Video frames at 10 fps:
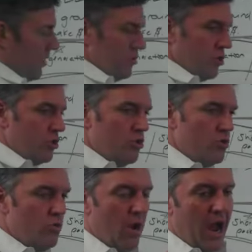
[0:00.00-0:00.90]

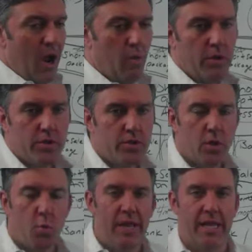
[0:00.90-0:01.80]
2 hours
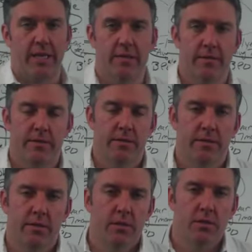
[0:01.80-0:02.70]
a week.
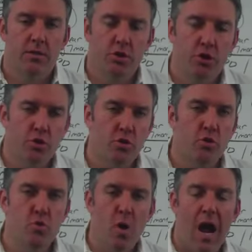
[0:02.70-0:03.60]

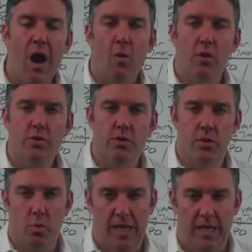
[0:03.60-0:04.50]
2 hours
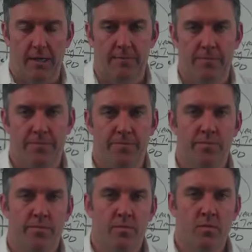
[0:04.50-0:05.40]
a week.
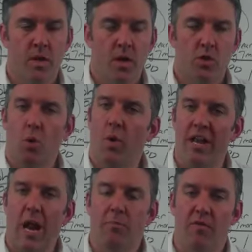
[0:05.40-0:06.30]
So what
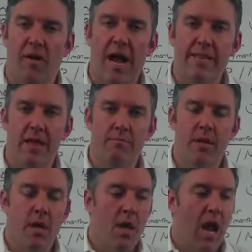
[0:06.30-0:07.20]
did I provide them?
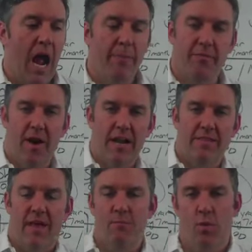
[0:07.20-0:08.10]
I provided
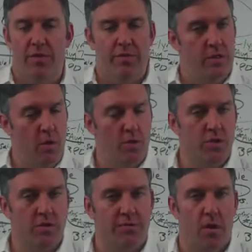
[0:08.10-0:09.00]
them with the notice
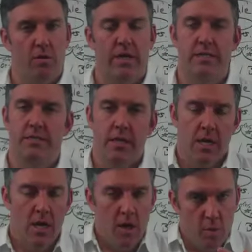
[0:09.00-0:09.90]
of default list,
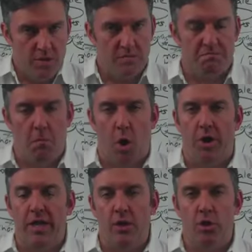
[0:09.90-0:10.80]
with some
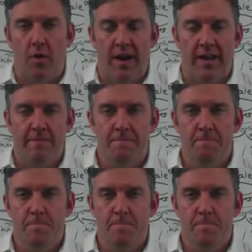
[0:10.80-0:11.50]
marketing training,